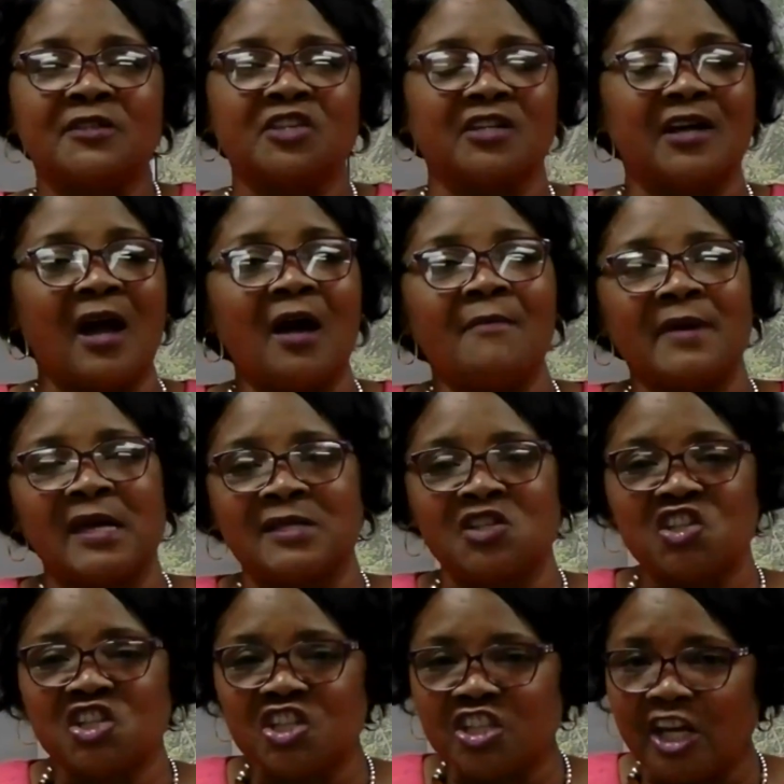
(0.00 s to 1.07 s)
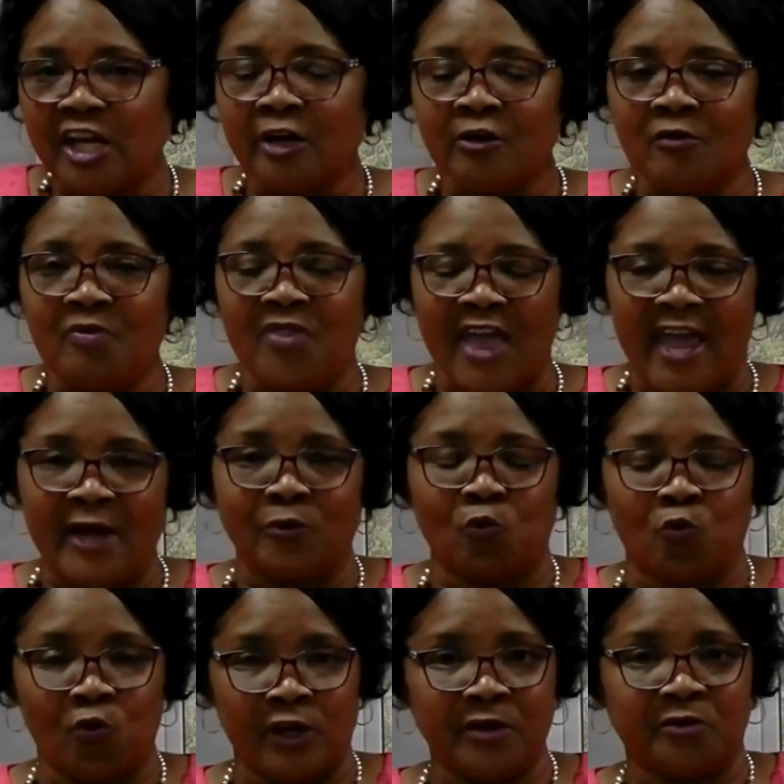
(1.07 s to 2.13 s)
to come and share that
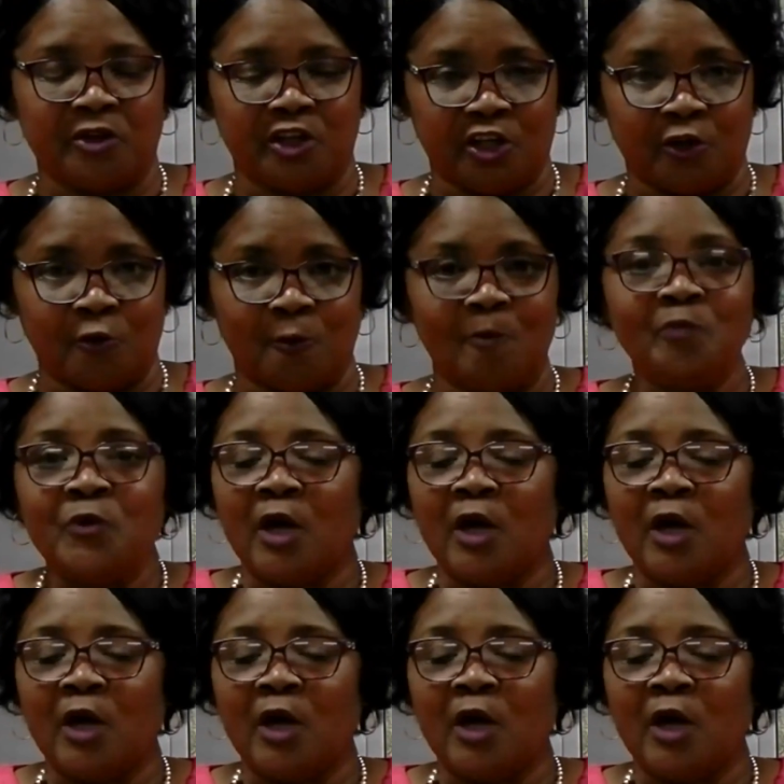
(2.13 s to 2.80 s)
with you.